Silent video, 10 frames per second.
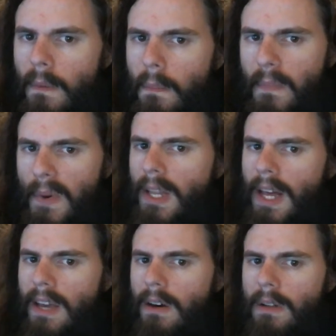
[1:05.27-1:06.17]
but
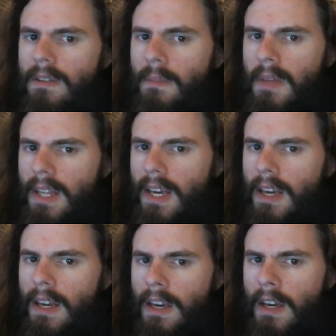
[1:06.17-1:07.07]
like ultimately,
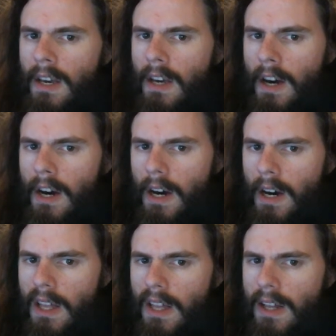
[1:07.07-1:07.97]
uh,
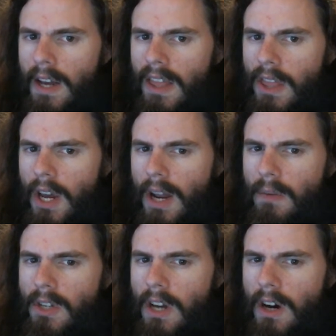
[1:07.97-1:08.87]
I thought I
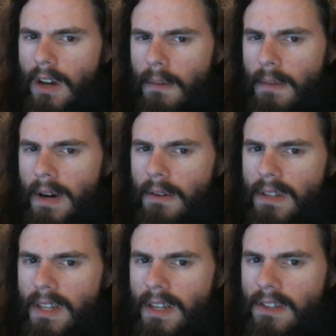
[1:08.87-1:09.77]
would talk about
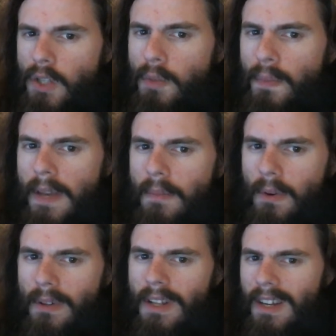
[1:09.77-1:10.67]
the two
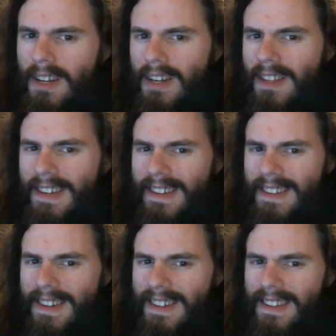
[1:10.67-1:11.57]
people that
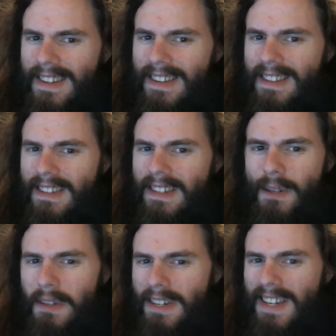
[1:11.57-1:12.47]
uh, that the New
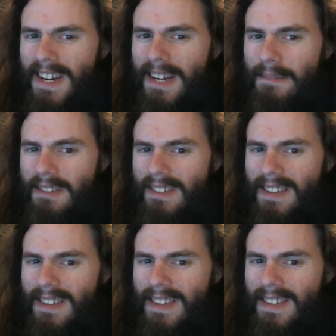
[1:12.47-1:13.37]
York Times
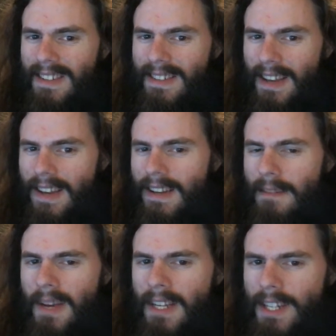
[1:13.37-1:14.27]
decided to
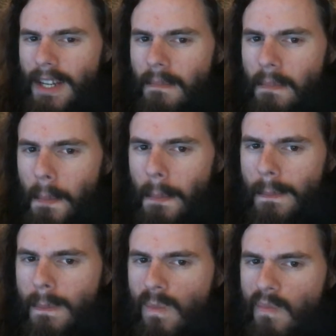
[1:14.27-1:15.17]
mention,
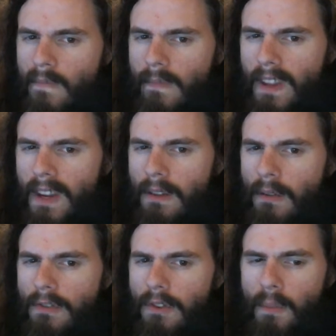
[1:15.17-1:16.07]
and
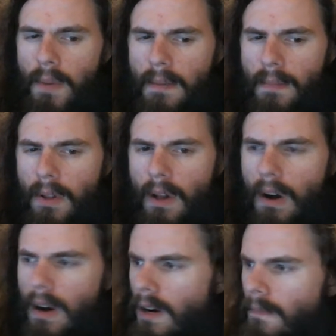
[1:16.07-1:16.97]
those two people
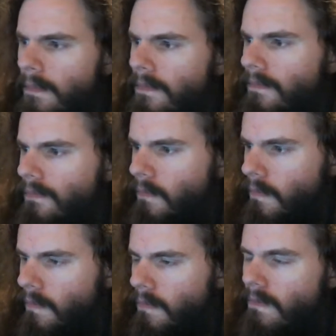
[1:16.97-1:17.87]
are
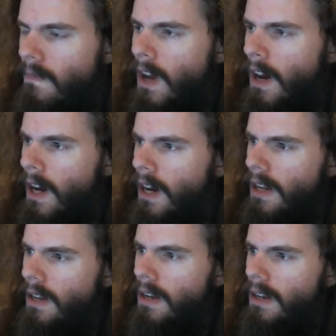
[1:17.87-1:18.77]
uh,
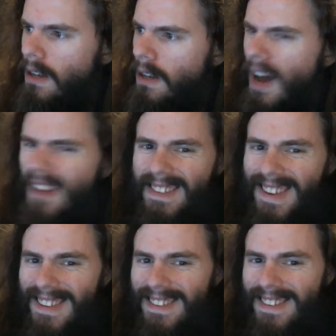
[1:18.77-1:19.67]

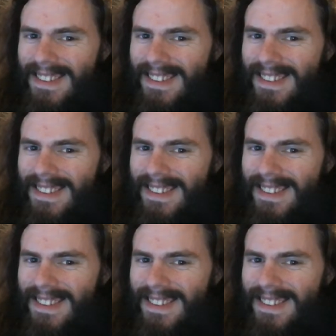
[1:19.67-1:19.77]
Nazis.